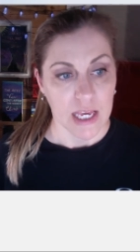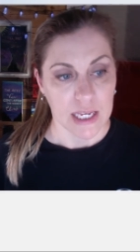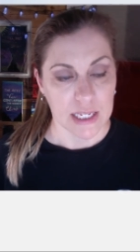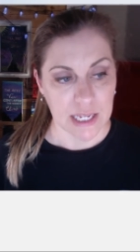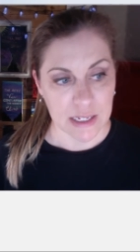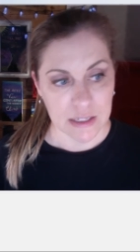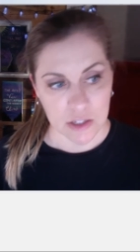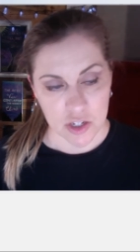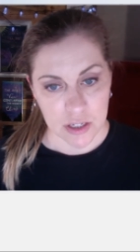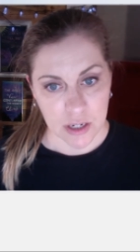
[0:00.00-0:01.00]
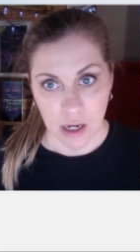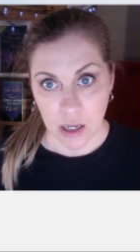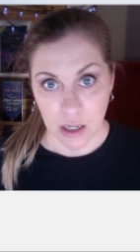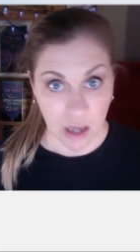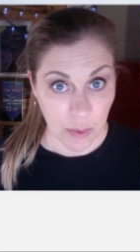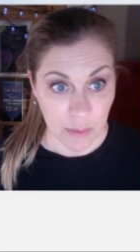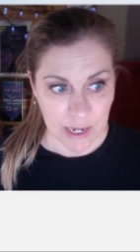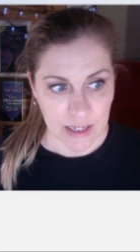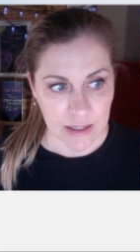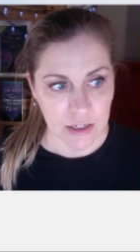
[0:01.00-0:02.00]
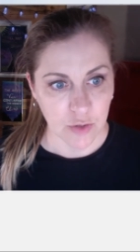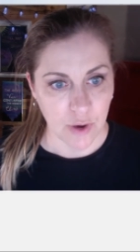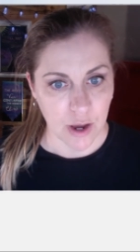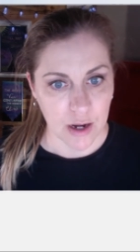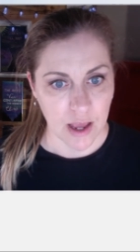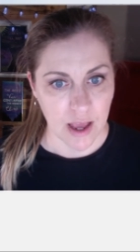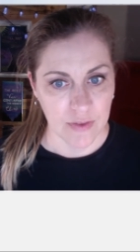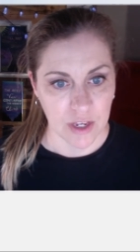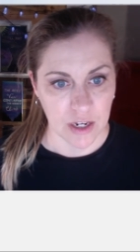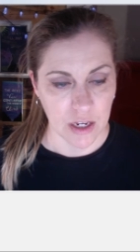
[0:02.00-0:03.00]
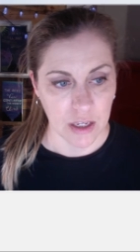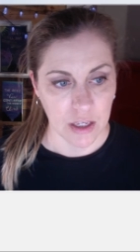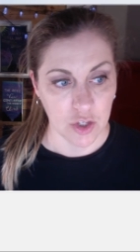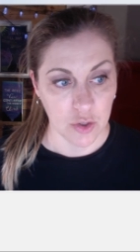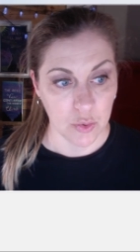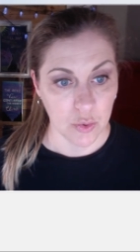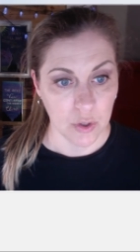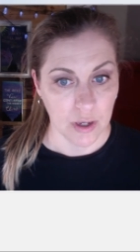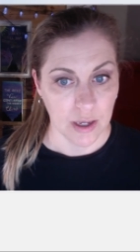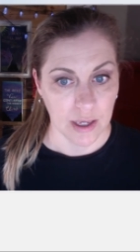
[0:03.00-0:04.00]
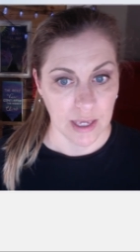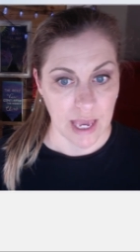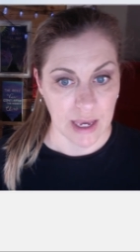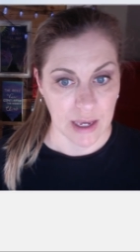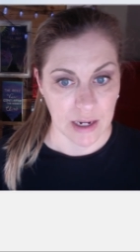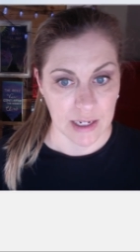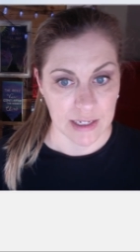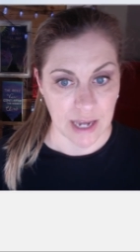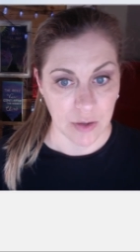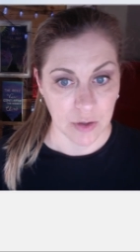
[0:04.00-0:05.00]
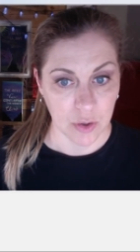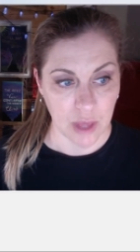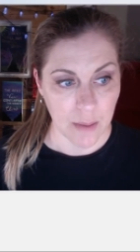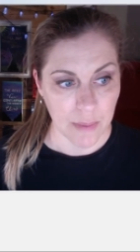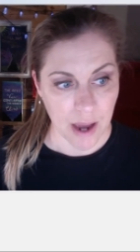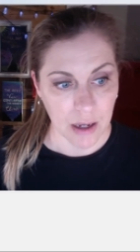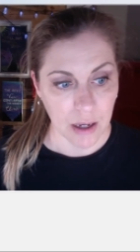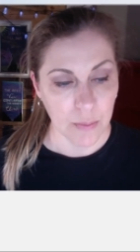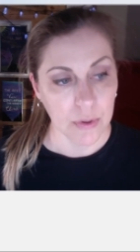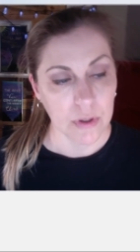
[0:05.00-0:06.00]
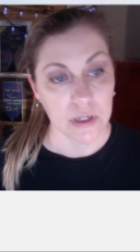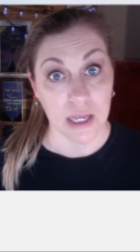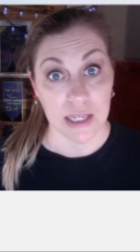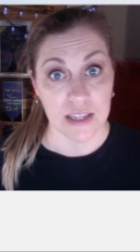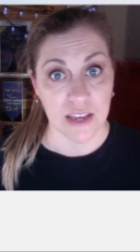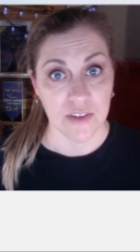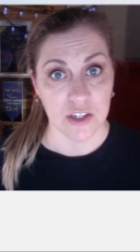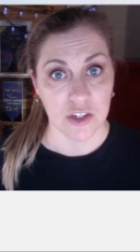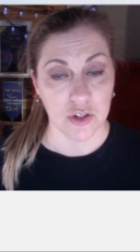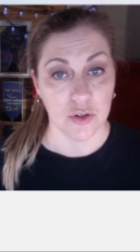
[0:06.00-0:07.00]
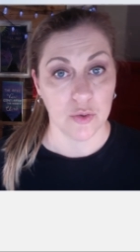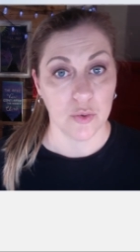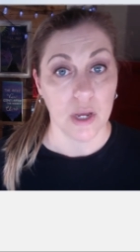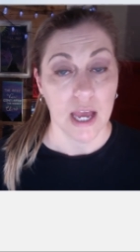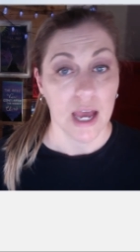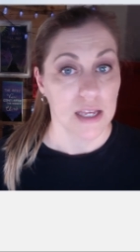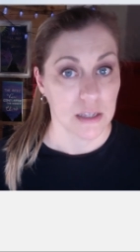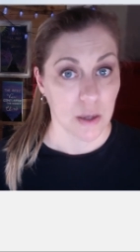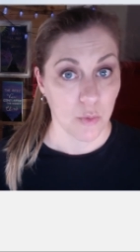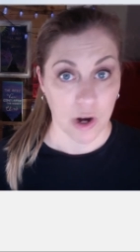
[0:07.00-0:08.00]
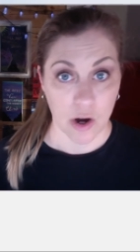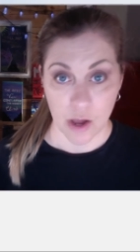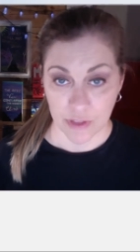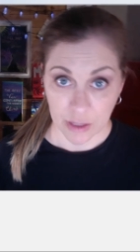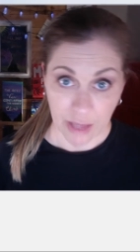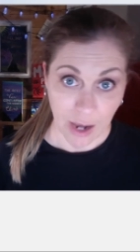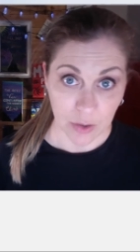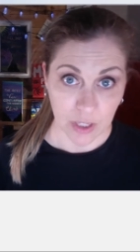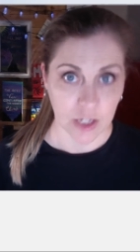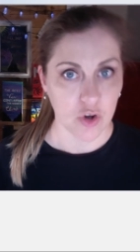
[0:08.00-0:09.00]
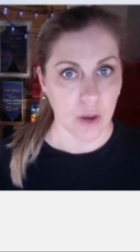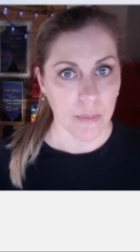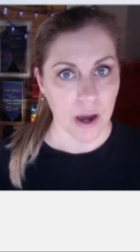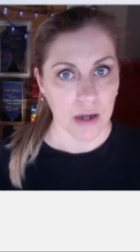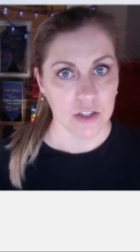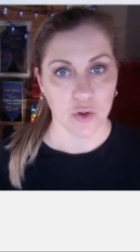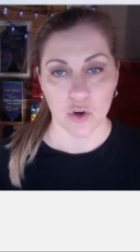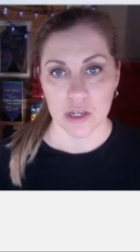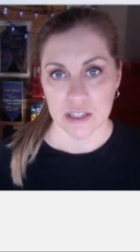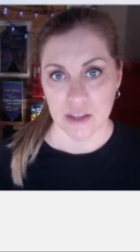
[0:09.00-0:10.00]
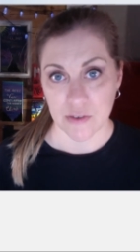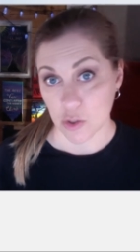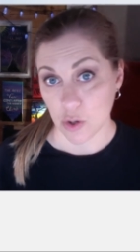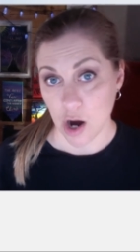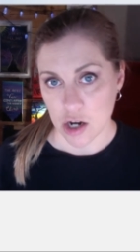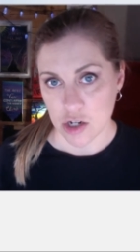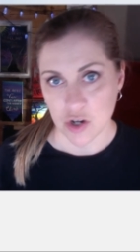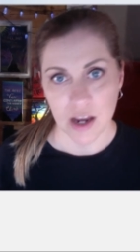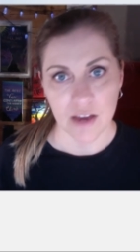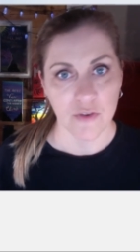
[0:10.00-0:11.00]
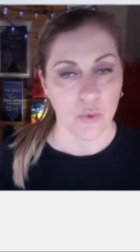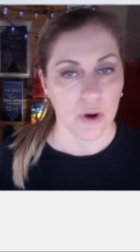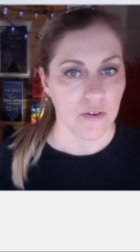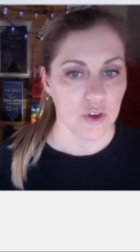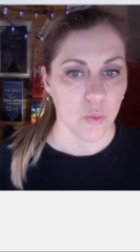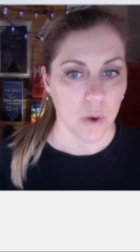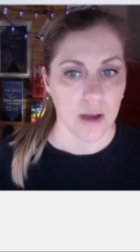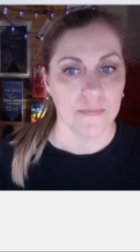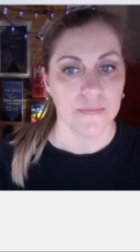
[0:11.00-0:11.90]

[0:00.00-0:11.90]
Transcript: It takes just a couple minutes to run, and then you can download that backup and save it to somewhere on the cloud like Dropbox, or you can save it to a hard drive, wherever you want.